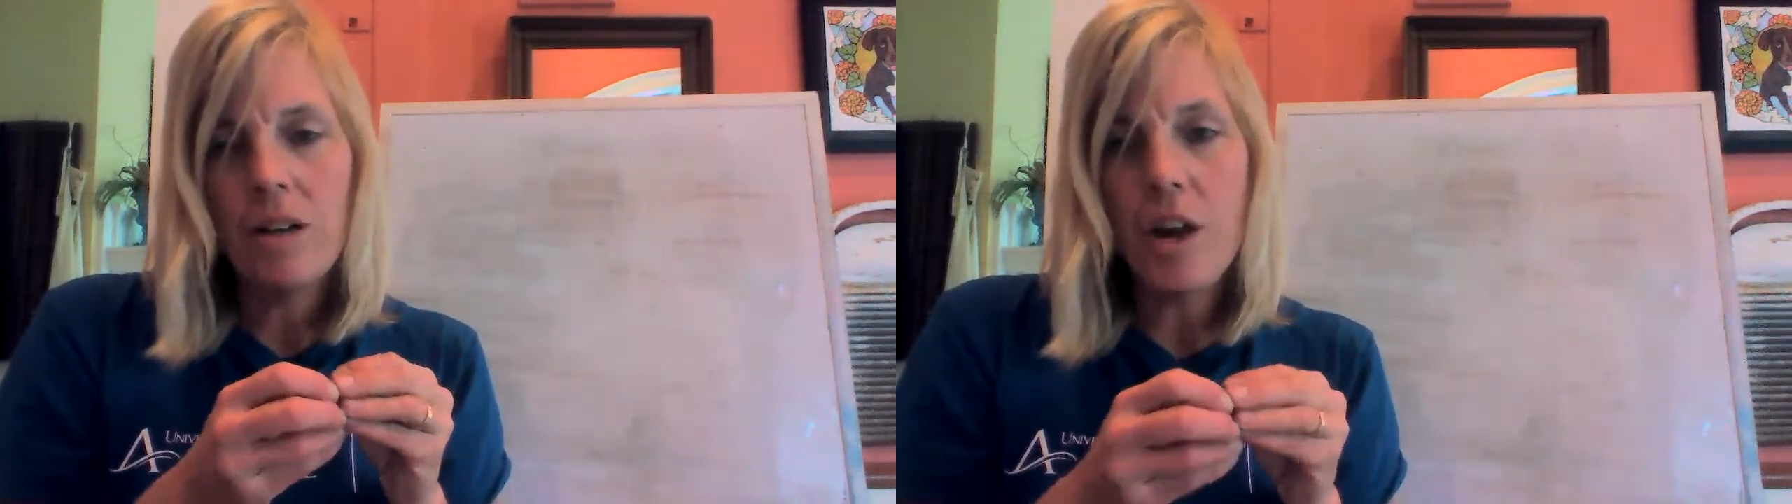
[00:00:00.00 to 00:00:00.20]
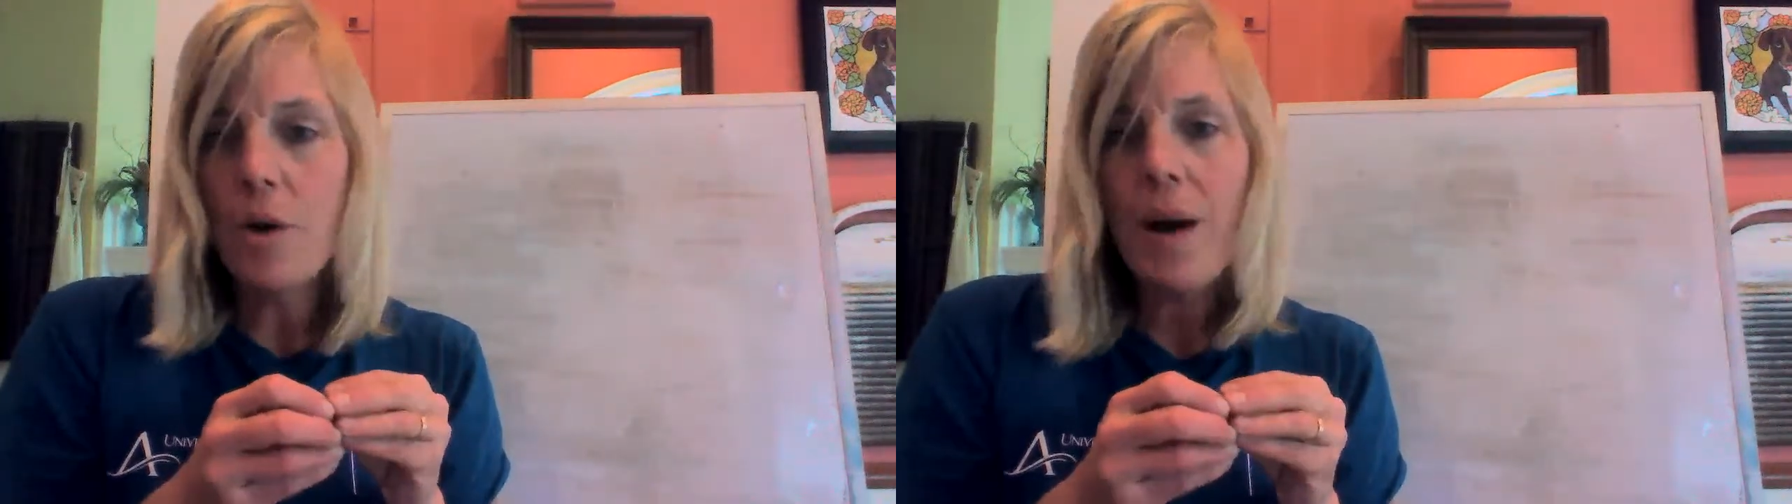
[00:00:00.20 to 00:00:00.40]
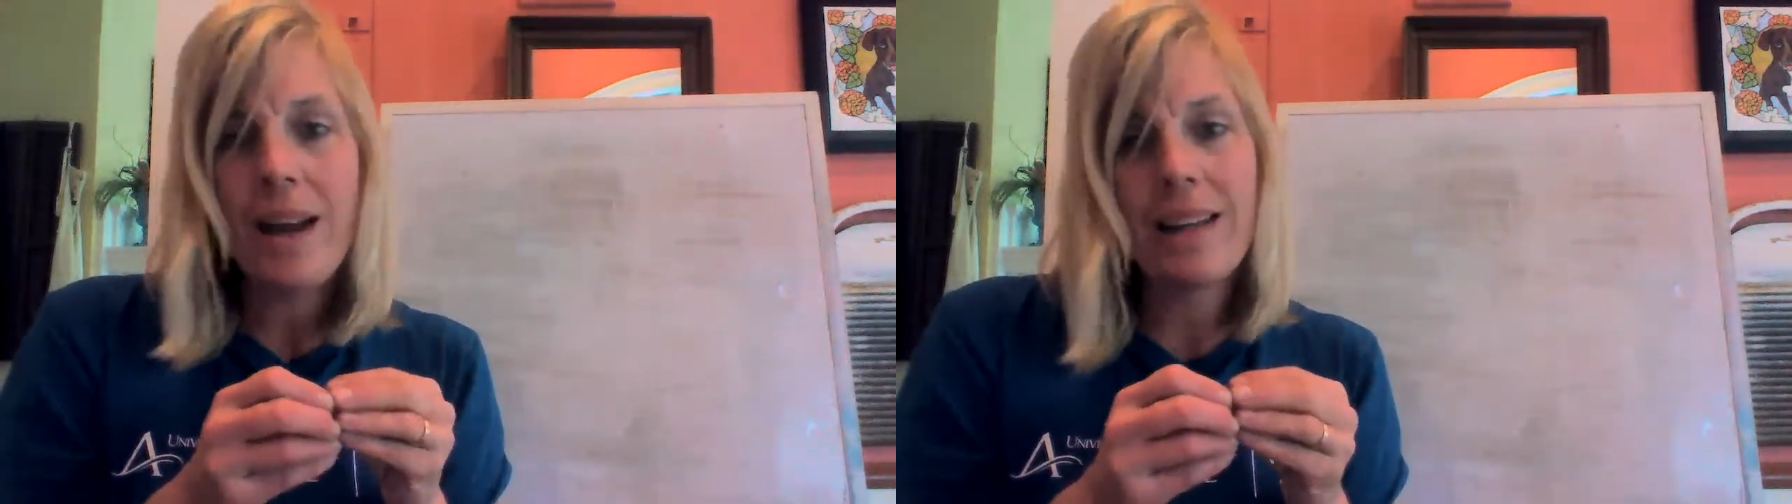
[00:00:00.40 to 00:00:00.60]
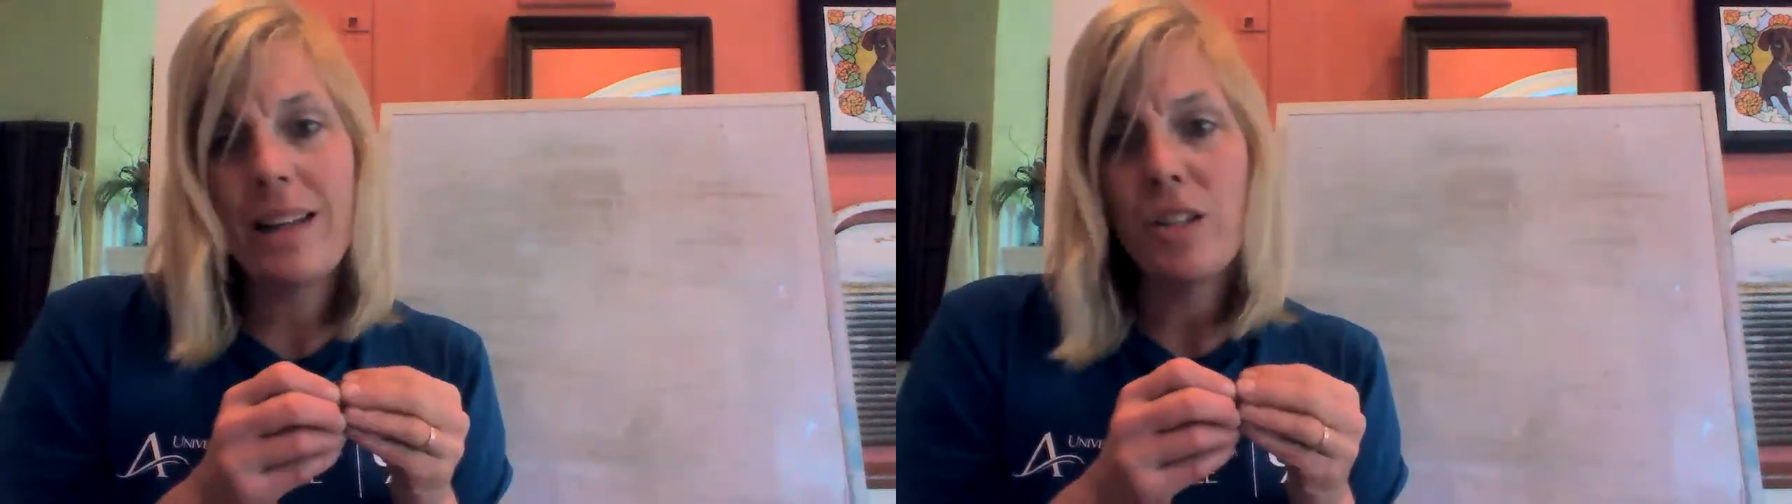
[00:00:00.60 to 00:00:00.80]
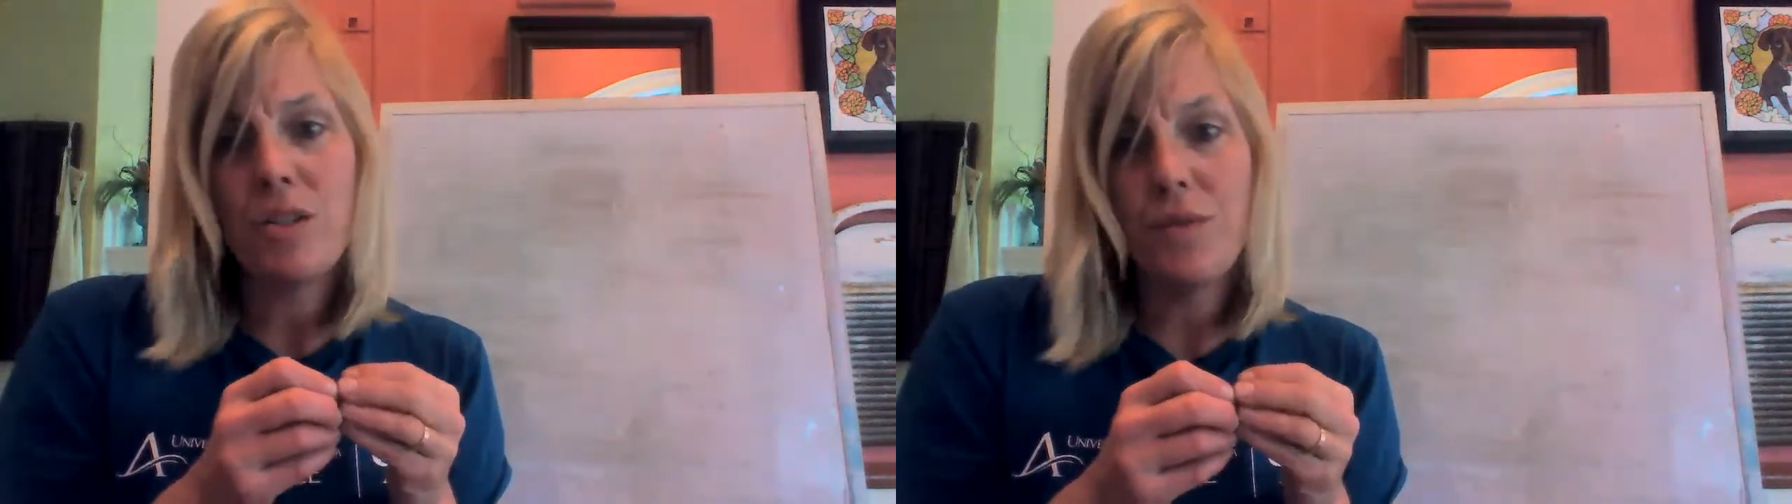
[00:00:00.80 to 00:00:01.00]
know how to
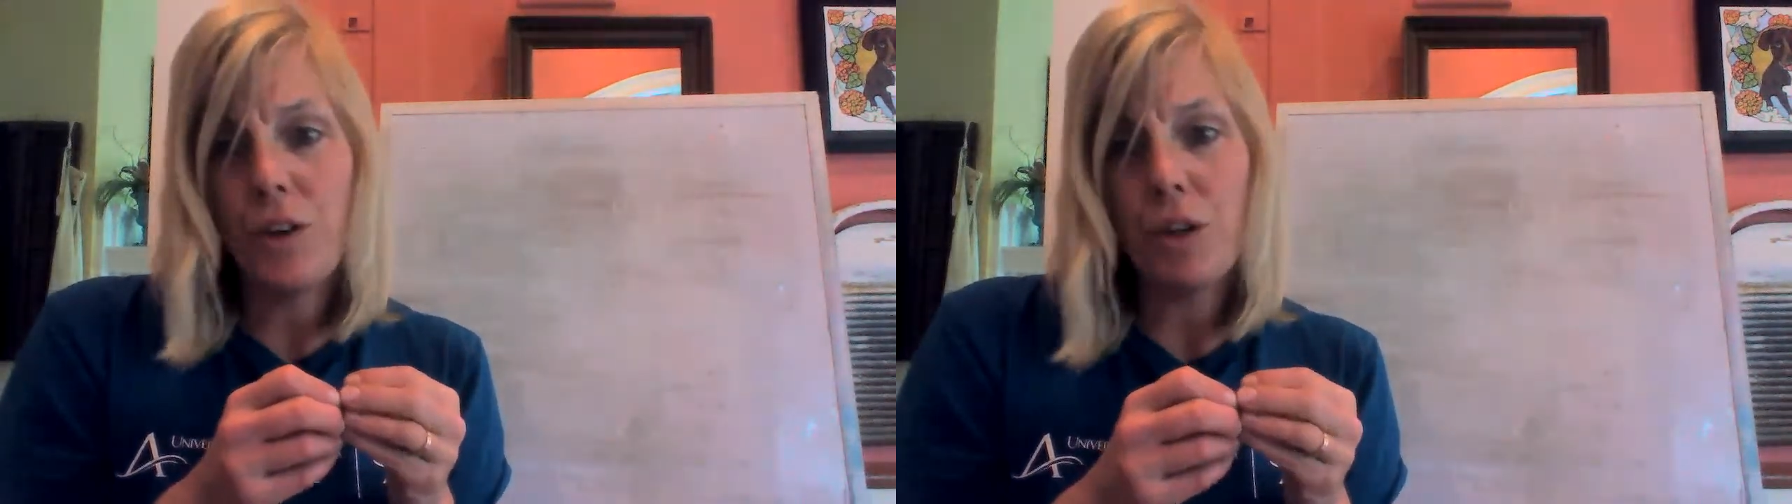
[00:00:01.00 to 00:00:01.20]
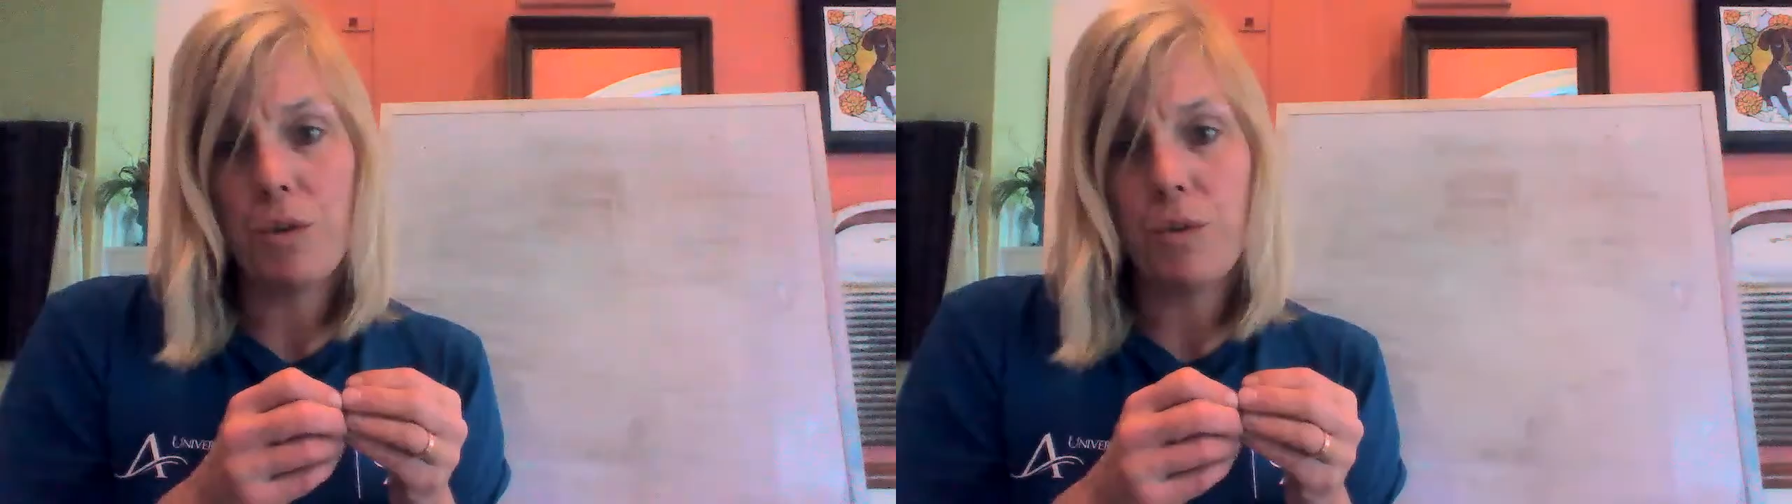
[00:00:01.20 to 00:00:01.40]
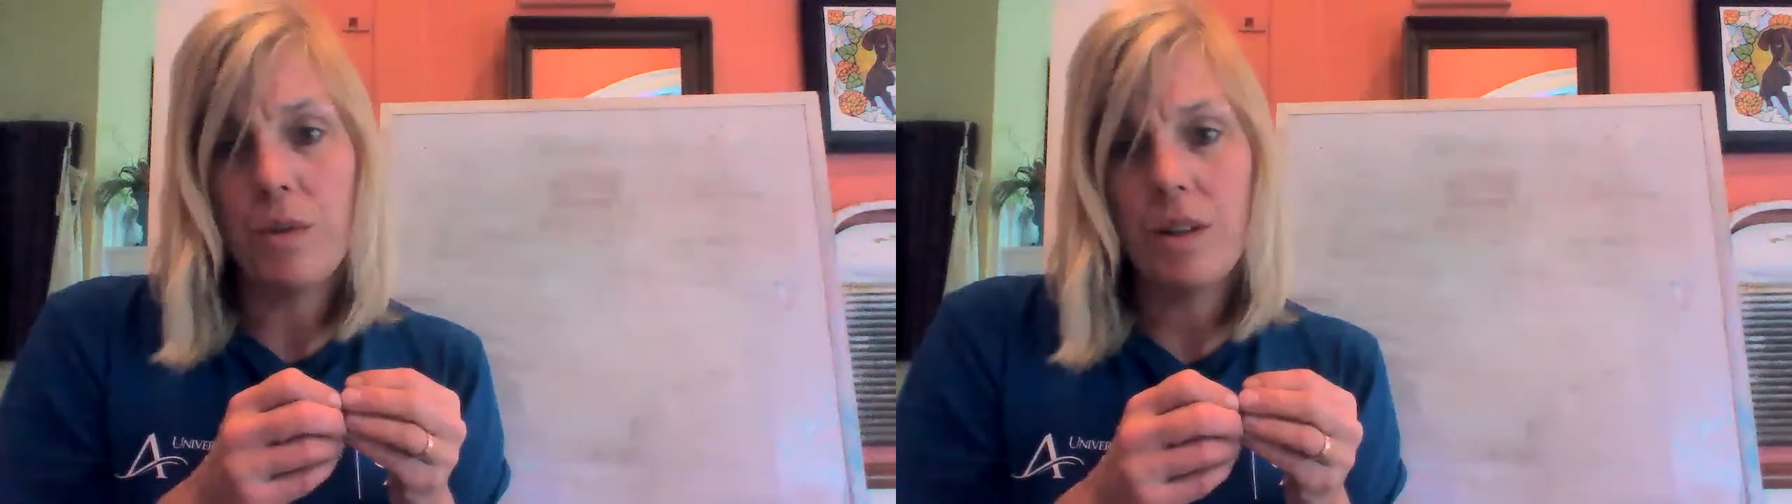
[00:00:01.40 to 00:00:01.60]
get its food?